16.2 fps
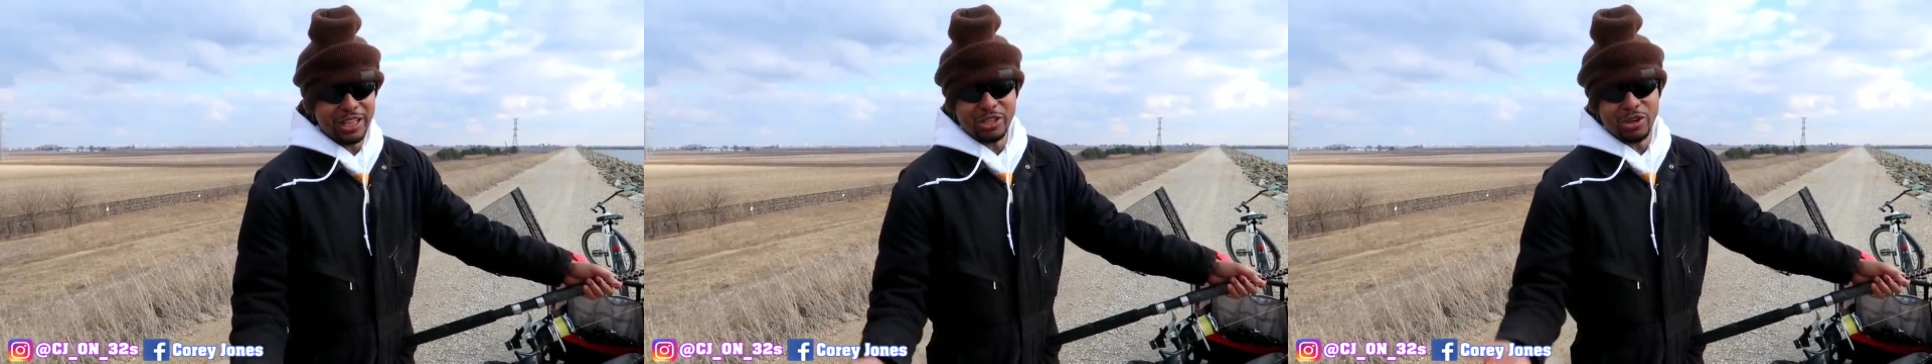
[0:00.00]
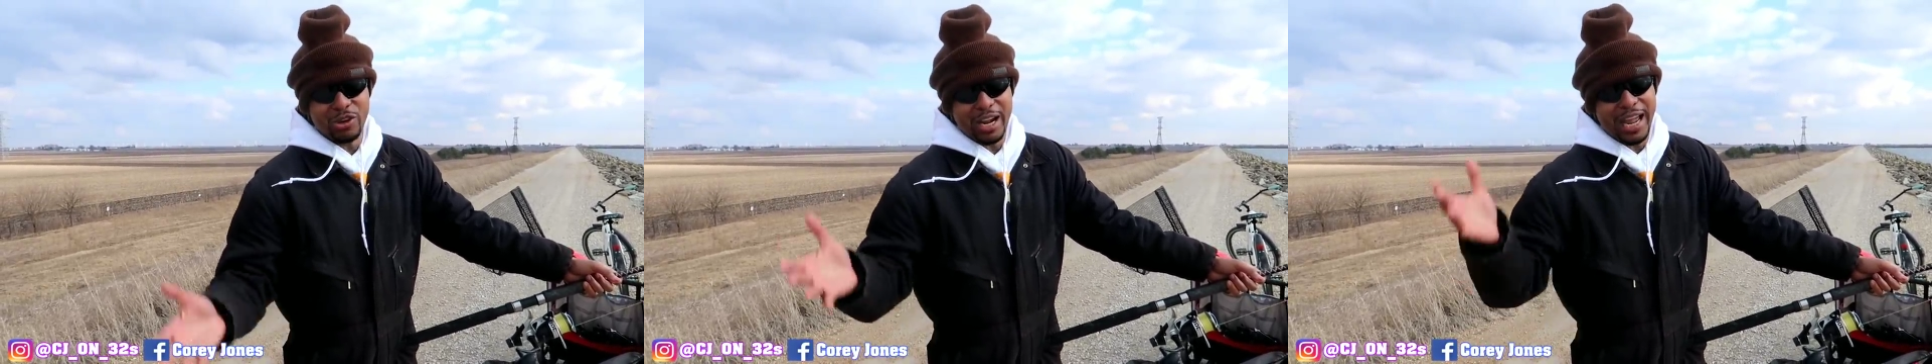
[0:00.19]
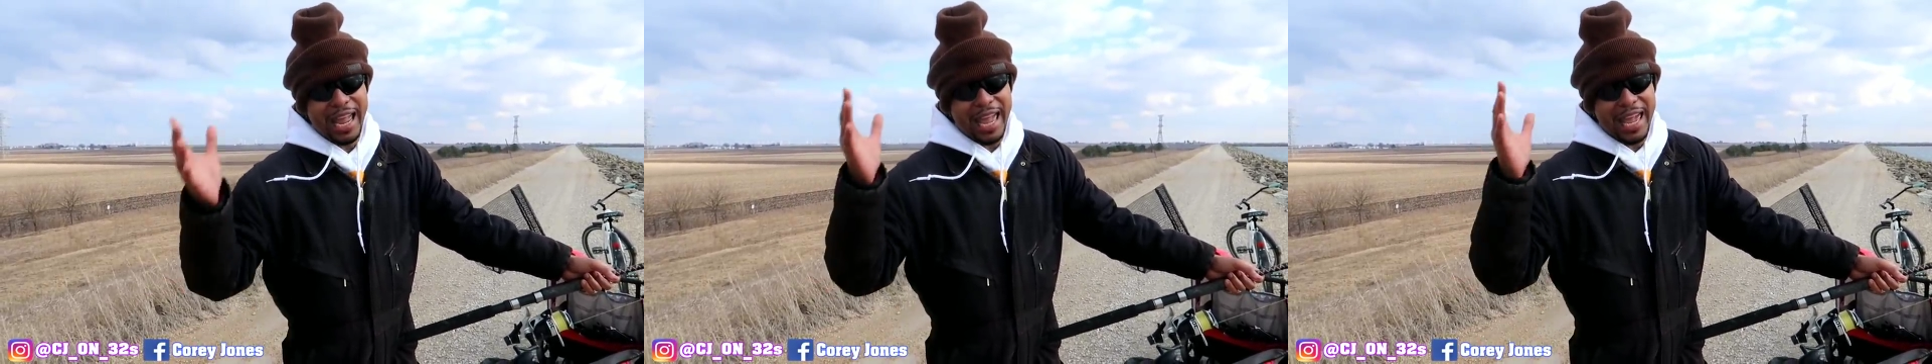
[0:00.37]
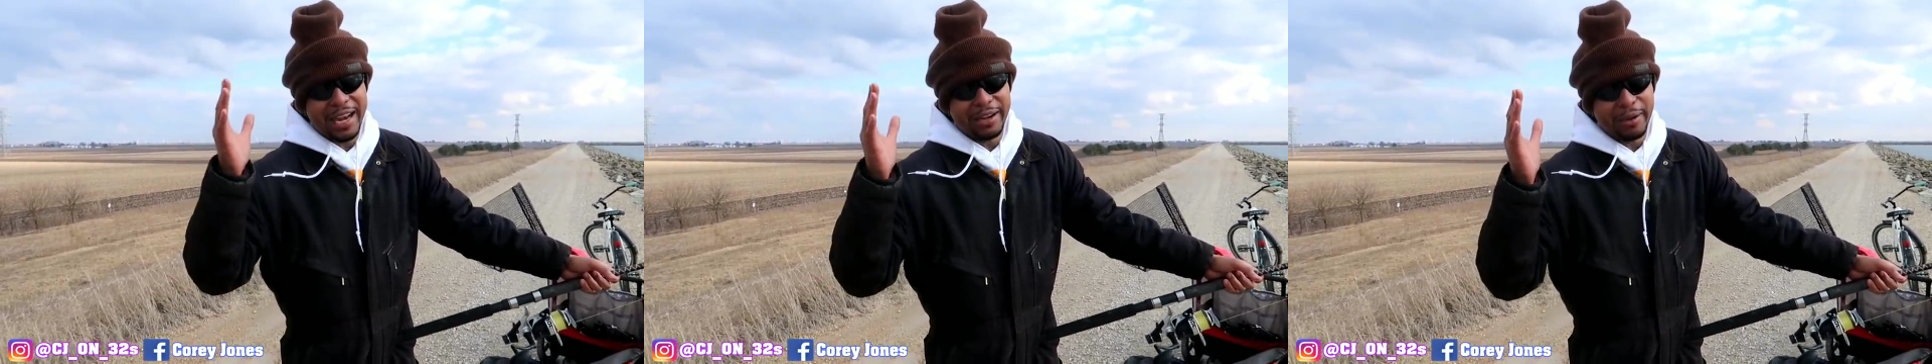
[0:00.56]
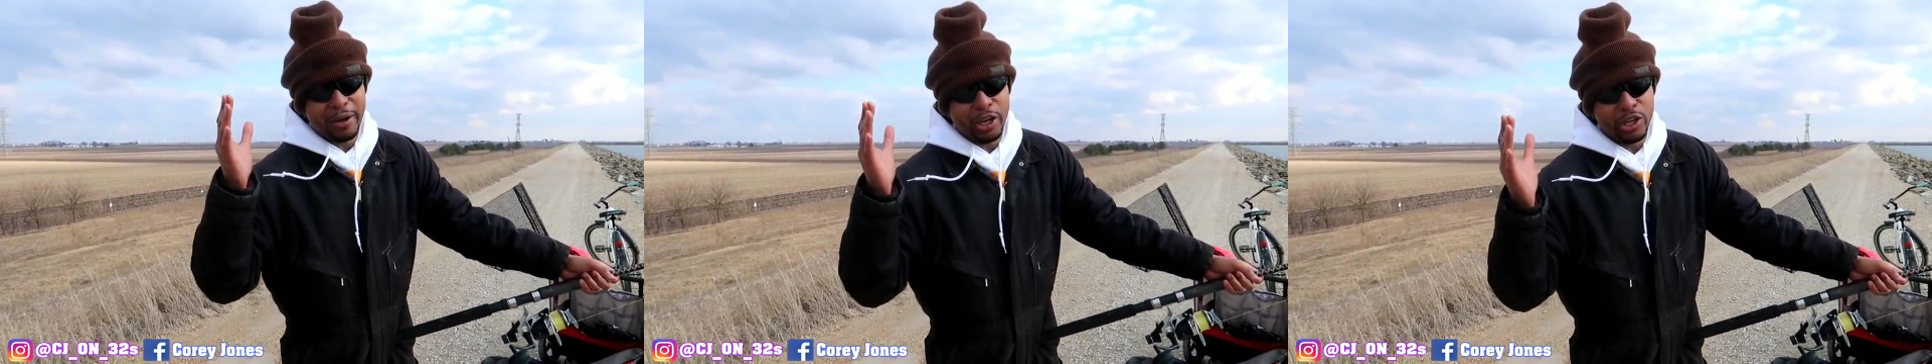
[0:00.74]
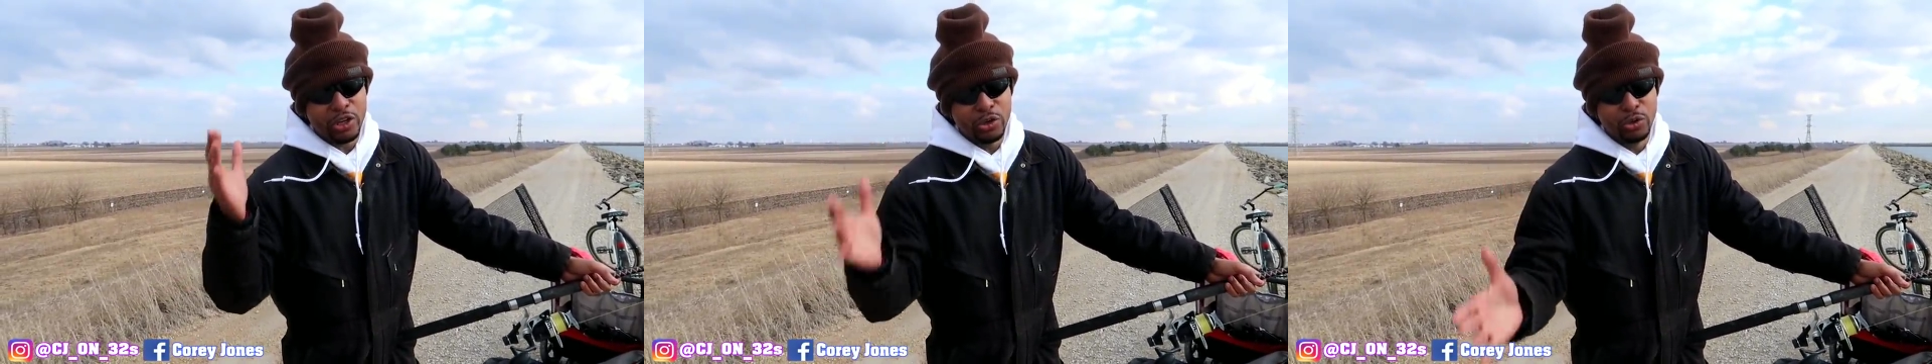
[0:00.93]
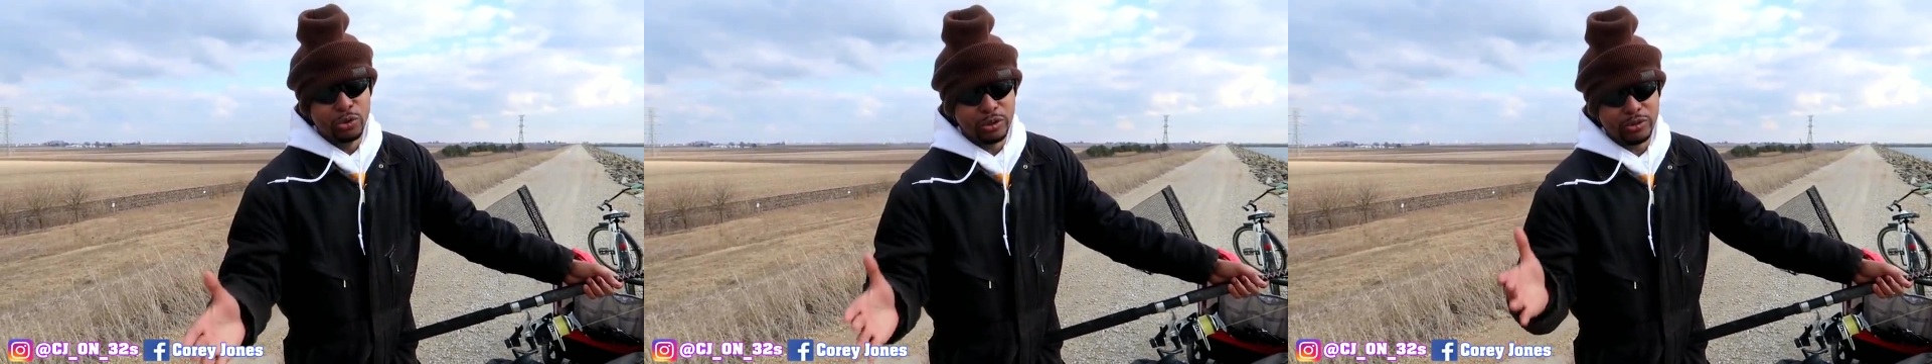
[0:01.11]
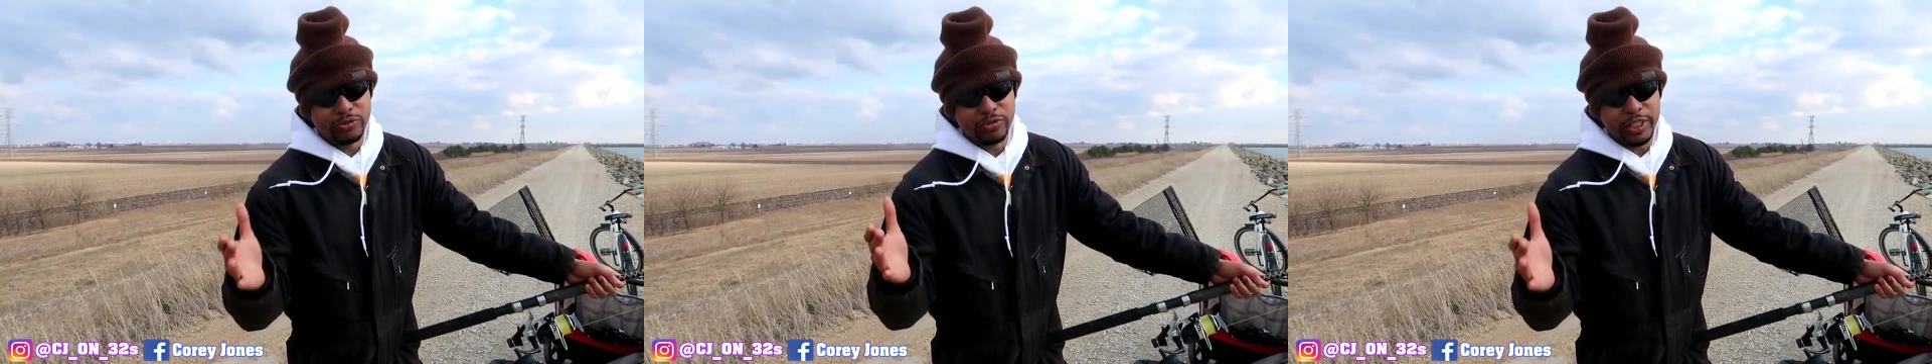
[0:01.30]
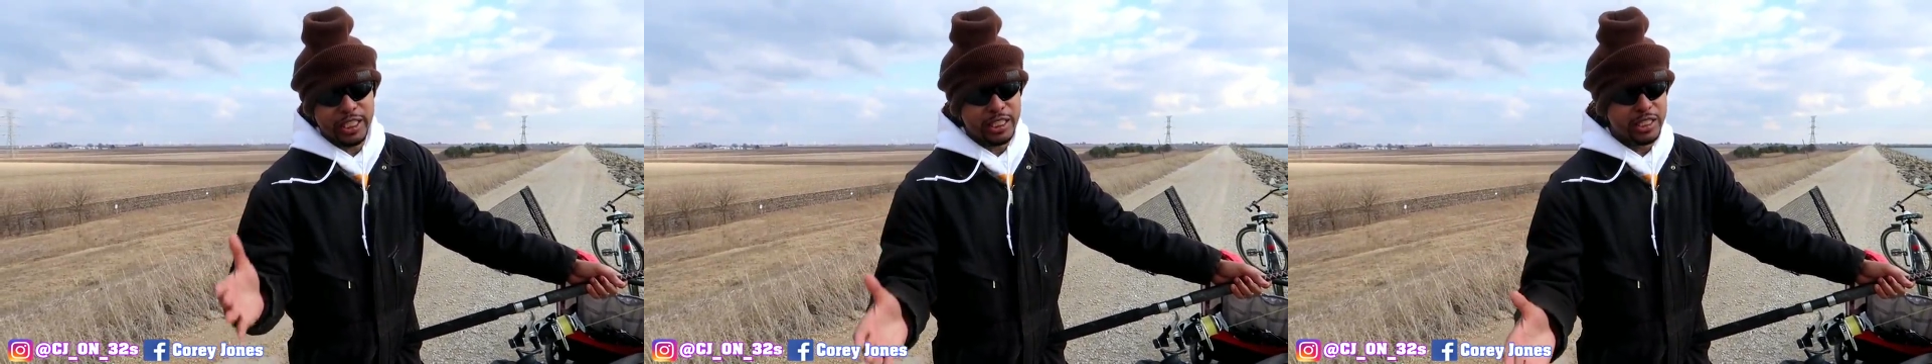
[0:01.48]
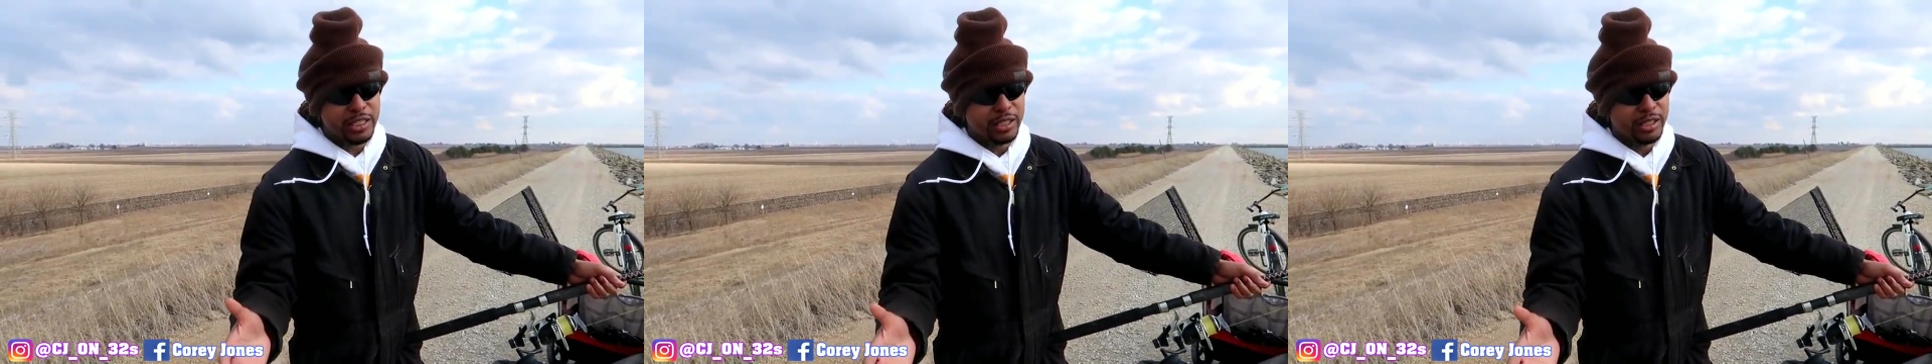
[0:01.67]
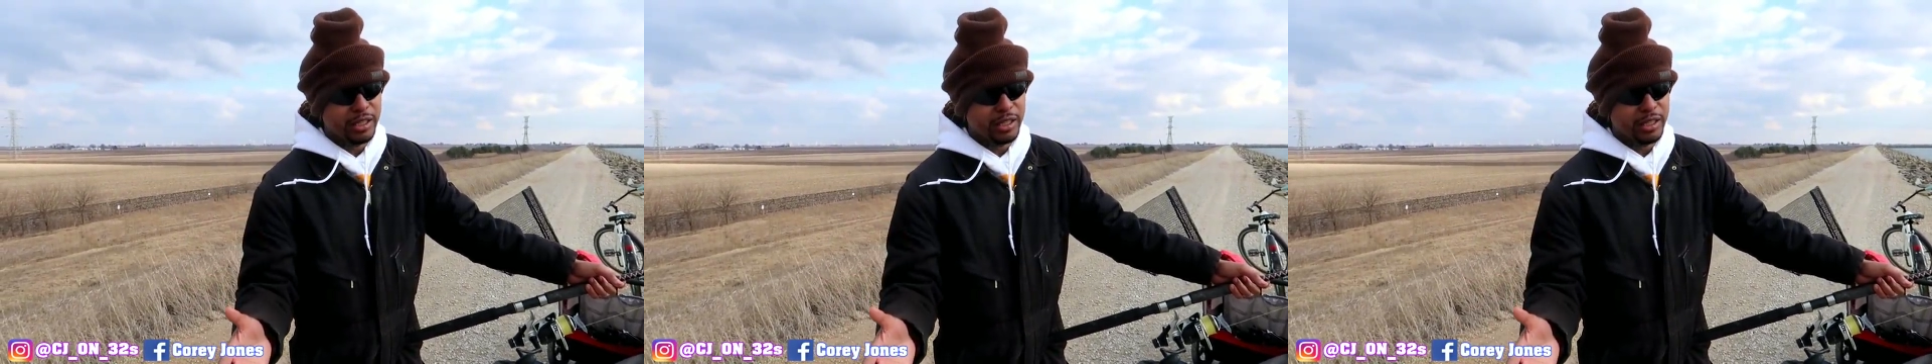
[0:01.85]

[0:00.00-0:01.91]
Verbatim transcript: I thought I had huge fish